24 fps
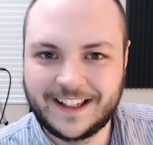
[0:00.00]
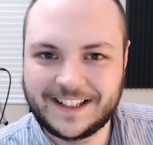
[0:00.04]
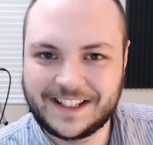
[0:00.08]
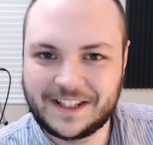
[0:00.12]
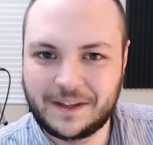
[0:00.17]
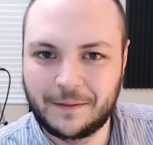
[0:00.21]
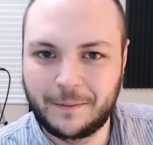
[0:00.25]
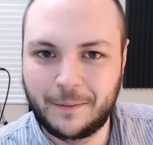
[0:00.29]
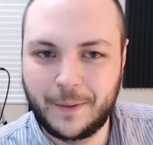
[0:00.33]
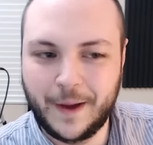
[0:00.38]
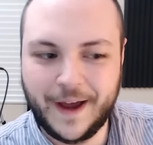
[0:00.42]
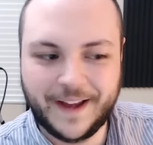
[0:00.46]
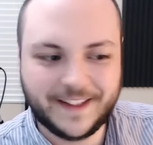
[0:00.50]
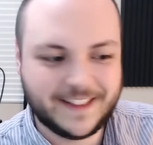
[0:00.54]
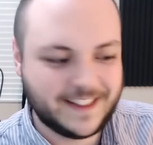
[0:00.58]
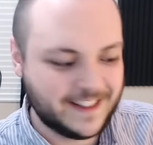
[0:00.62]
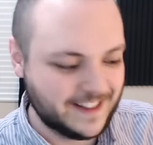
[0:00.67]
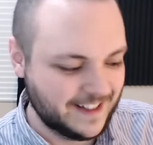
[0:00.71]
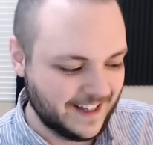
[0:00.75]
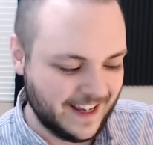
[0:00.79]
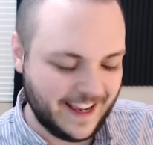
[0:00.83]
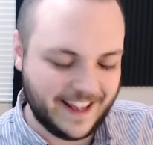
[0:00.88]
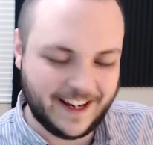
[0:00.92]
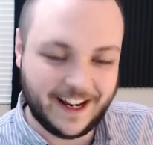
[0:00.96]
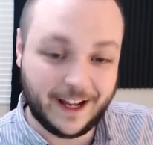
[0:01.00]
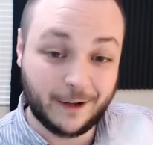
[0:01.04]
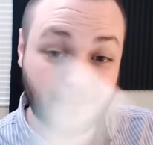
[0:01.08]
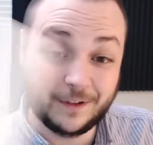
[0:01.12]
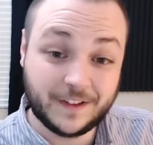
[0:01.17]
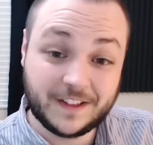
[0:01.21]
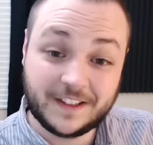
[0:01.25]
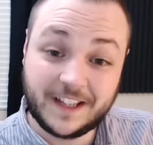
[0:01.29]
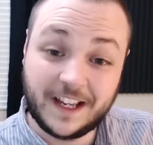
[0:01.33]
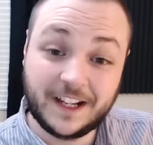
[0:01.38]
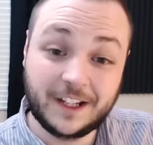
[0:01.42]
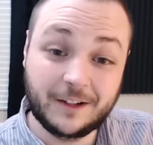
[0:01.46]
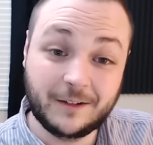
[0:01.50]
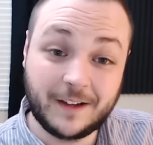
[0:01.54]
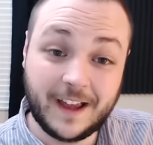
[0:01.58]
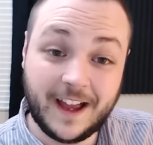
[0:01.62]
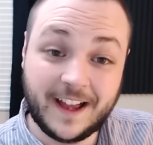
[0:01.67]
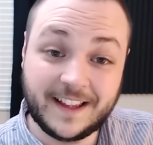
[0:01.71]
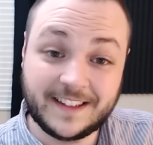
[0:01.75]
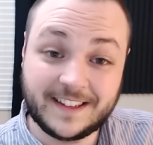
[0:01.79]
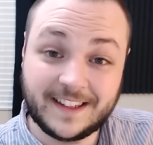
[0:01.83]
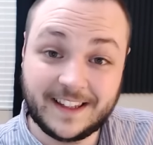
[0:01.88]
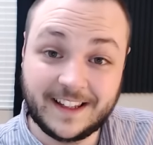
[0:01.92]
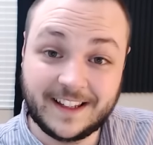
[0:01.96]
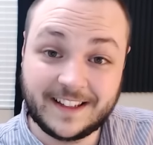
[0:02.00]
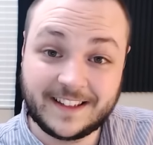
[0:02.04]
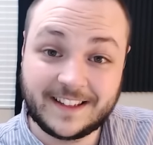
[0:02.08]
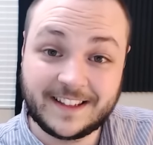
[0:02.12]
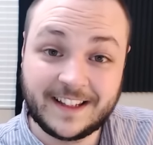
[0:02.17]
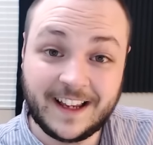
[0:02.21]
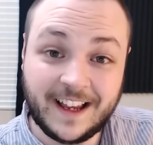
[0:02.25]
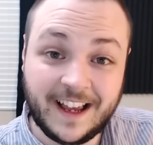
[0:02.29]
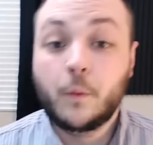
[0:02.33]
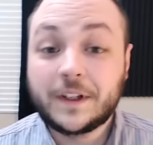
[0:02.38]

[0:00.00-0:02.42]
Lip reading: the best, and I will send you guys this.